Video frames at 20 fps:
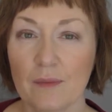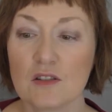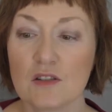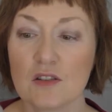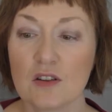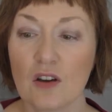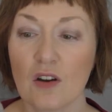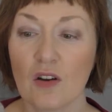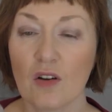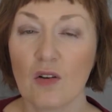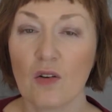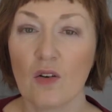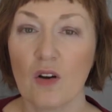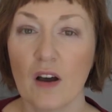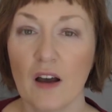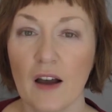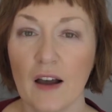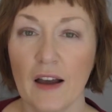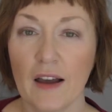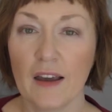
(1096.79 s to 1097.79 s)

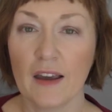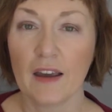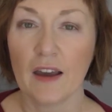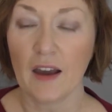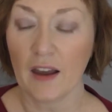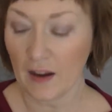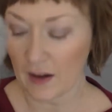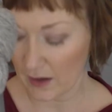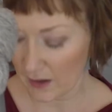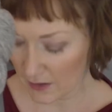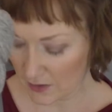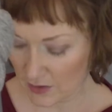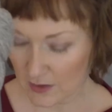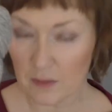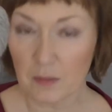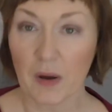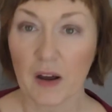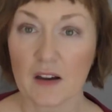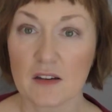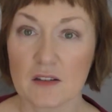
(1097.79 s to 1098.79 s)
So I actually
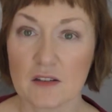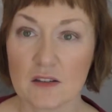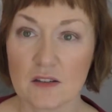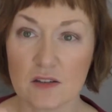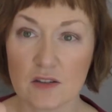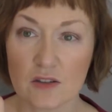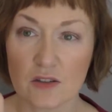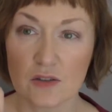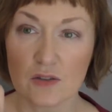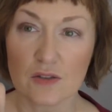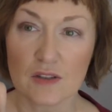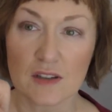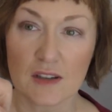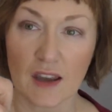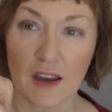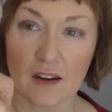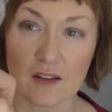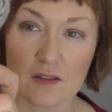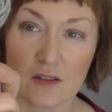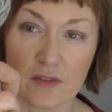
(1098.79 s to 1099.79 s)
bought 2
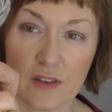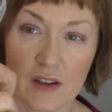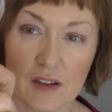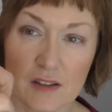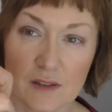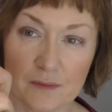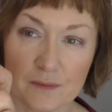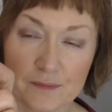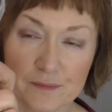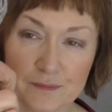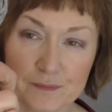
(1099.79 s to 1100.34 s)
skeins of it,